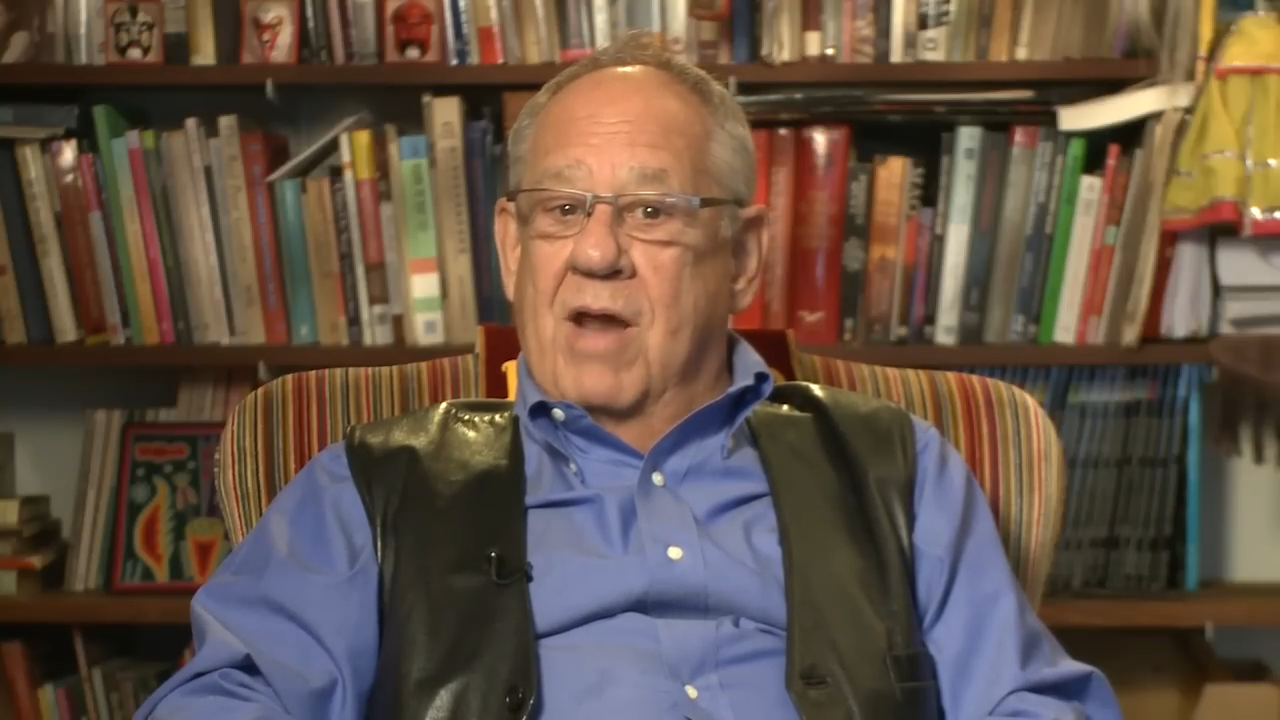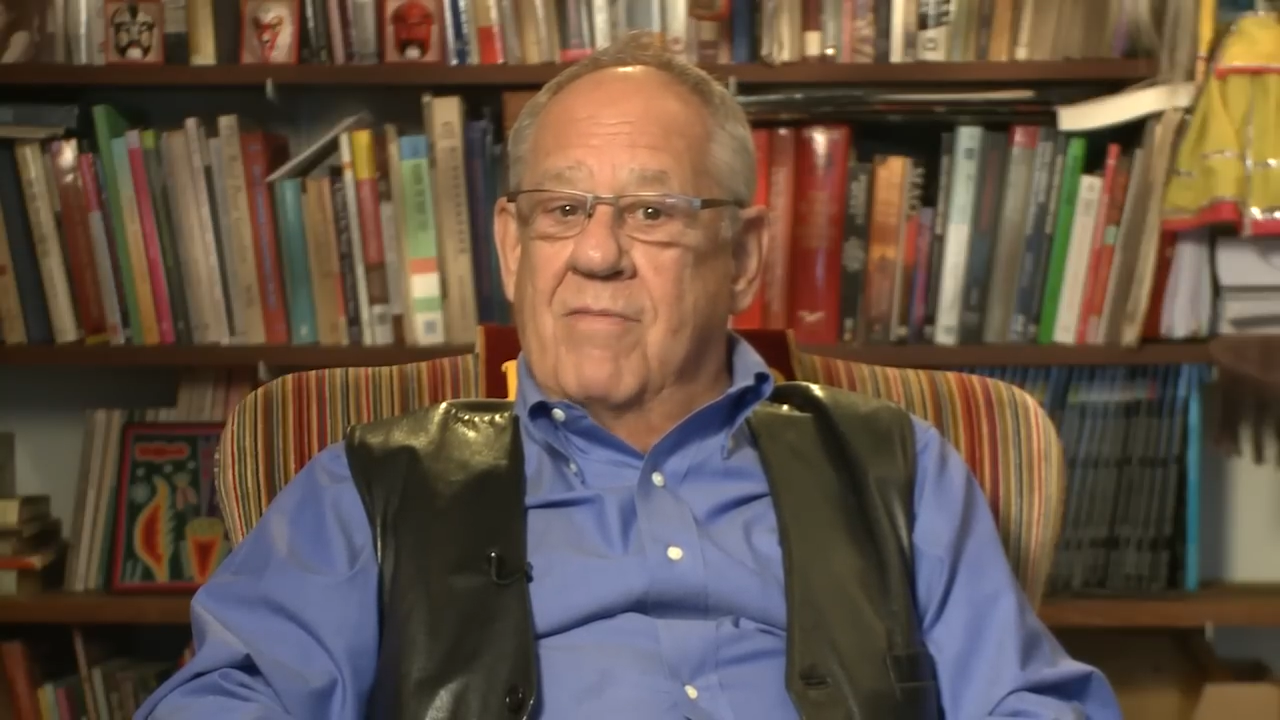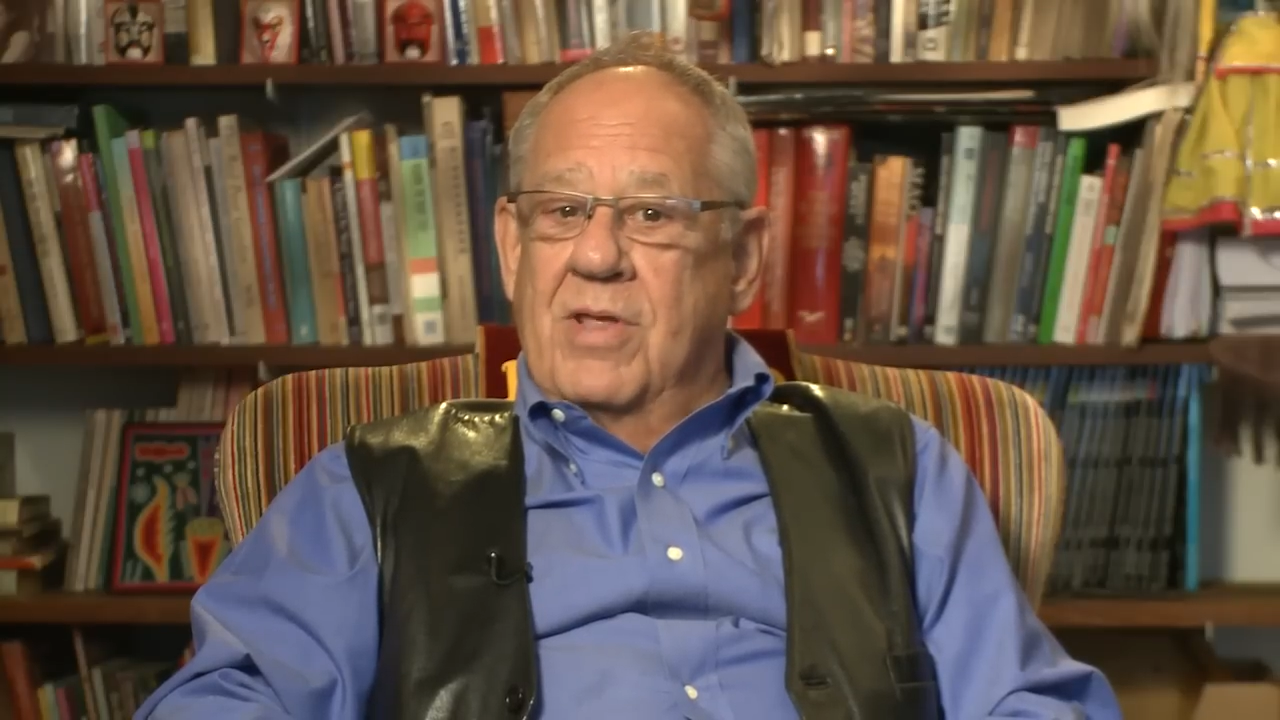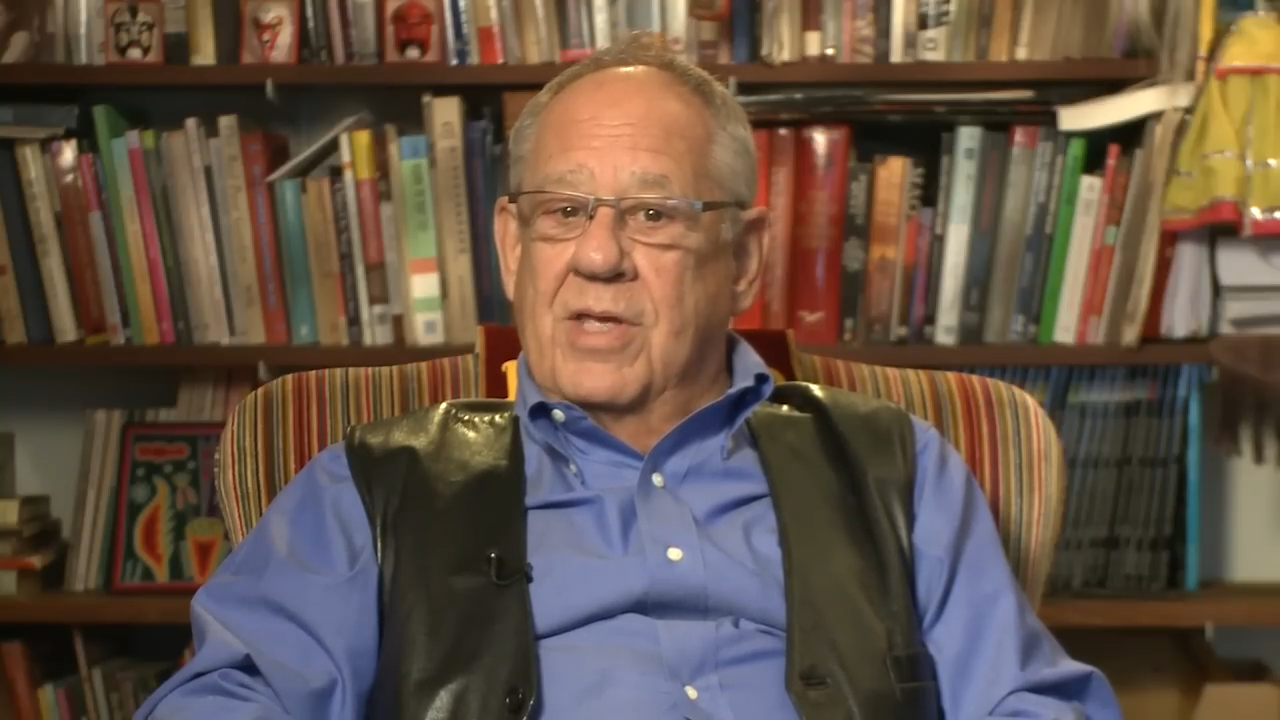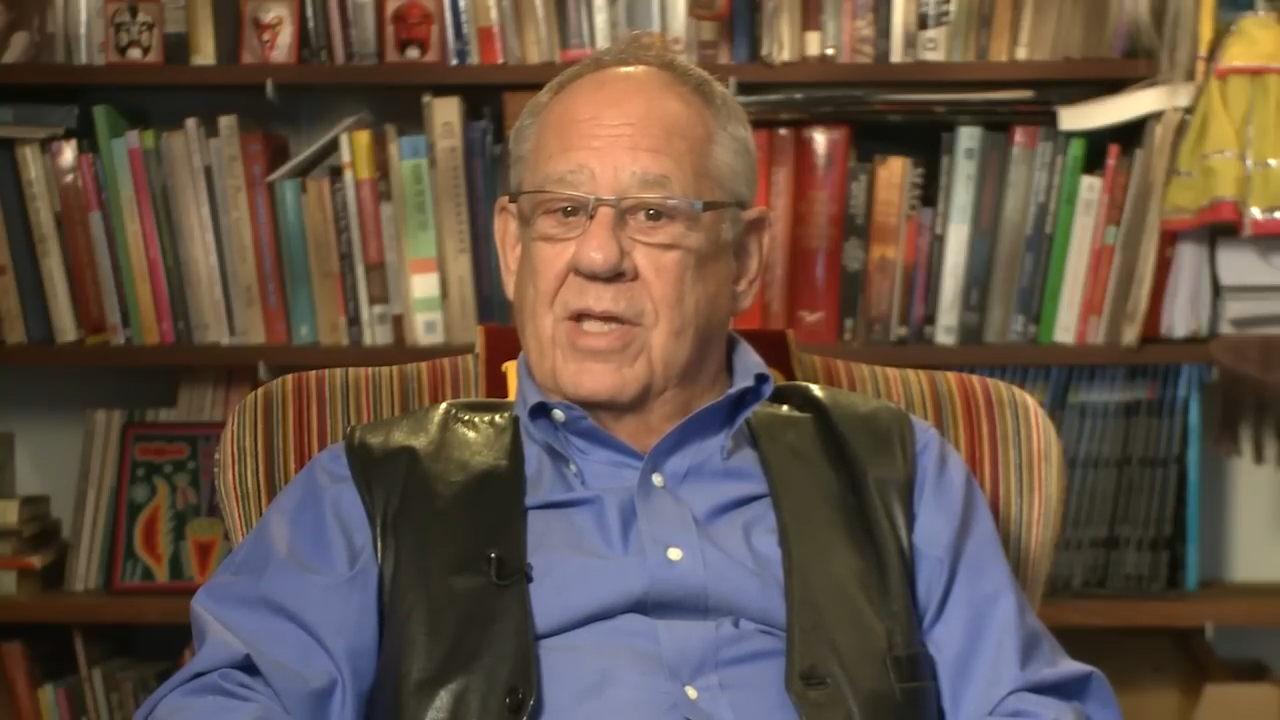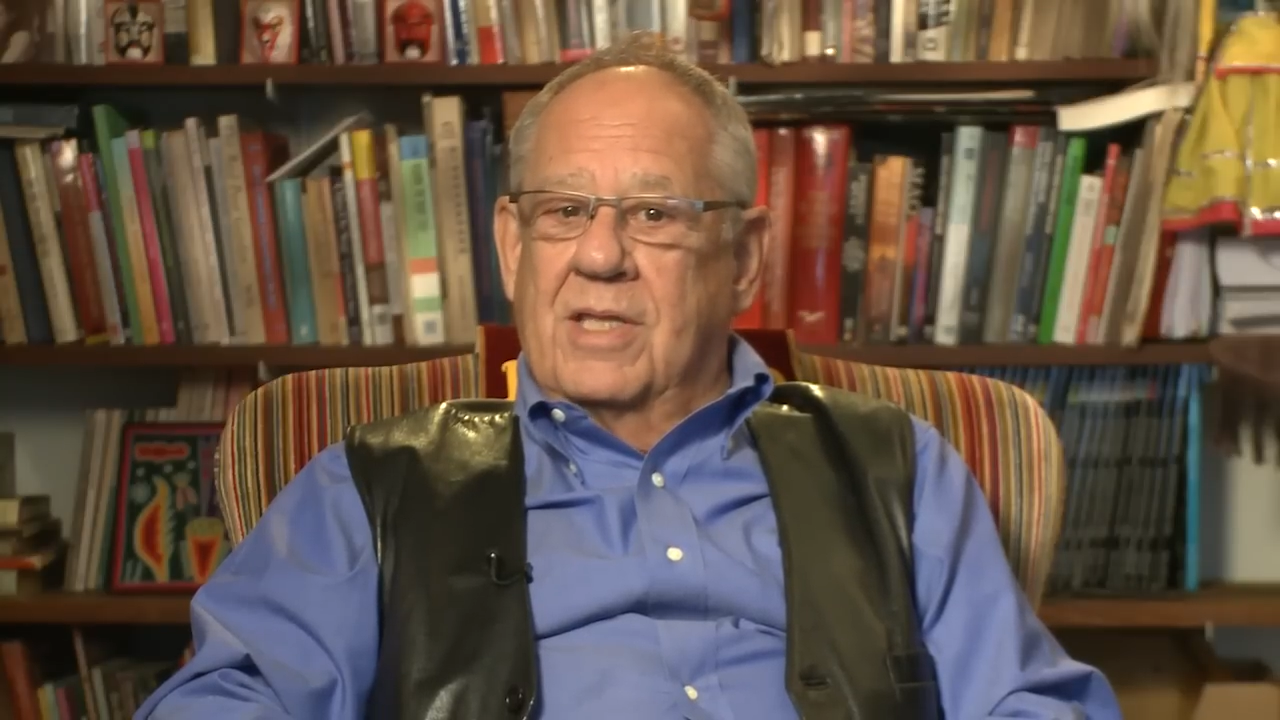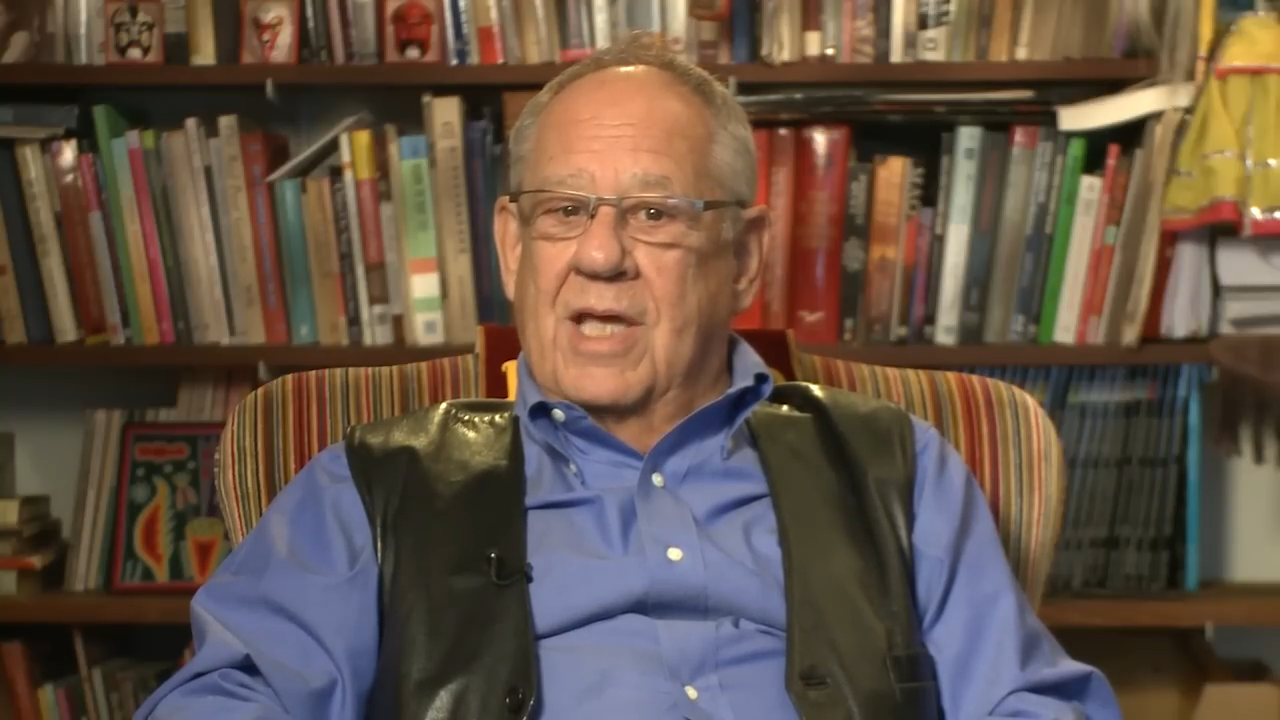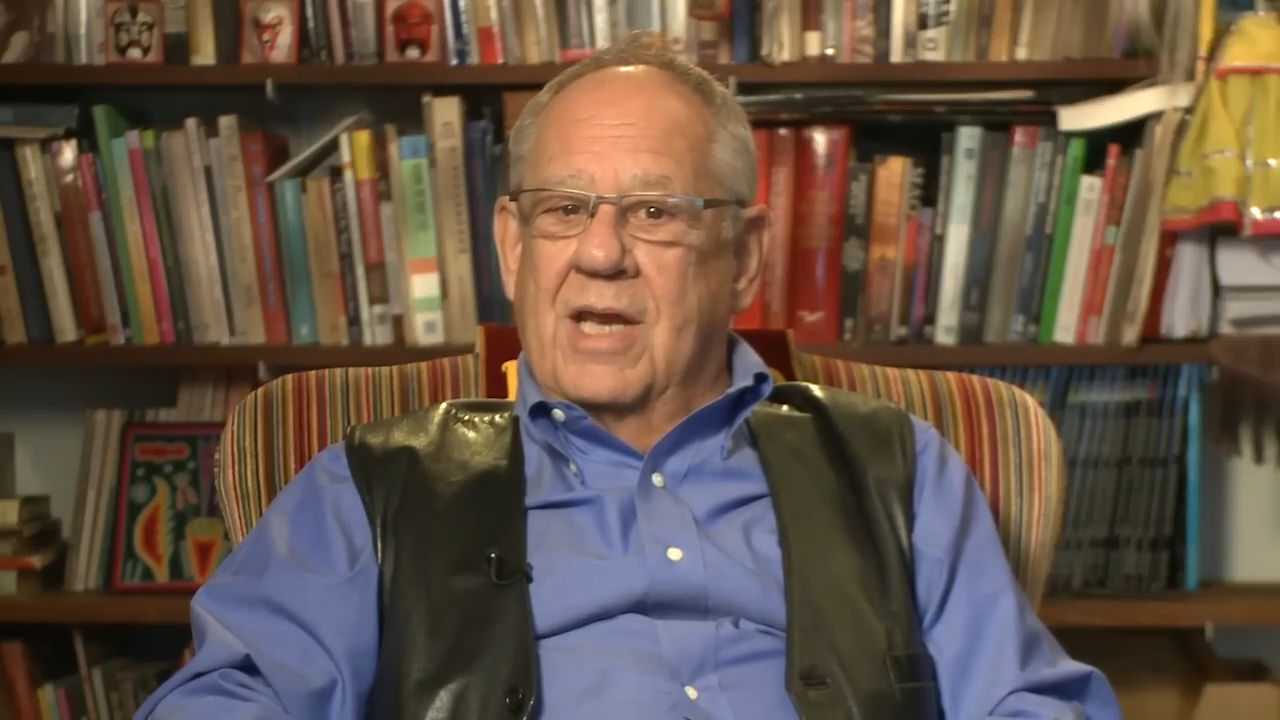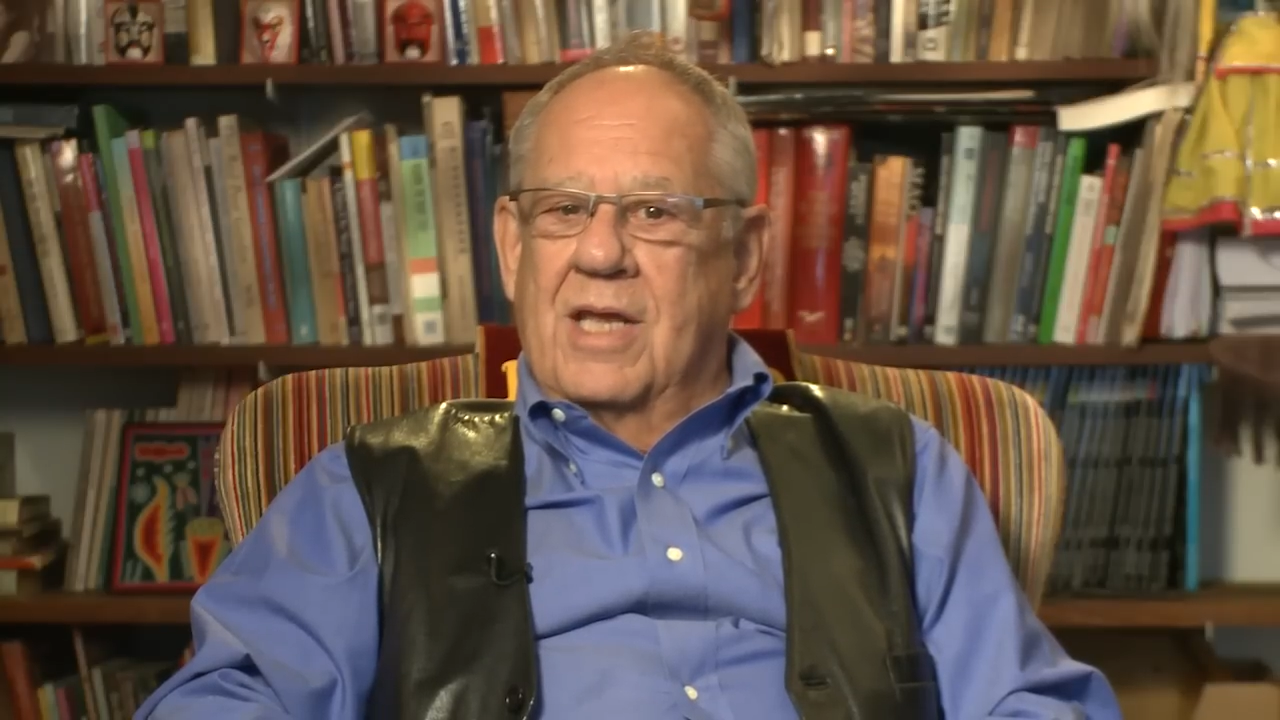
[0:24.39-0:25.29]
everything that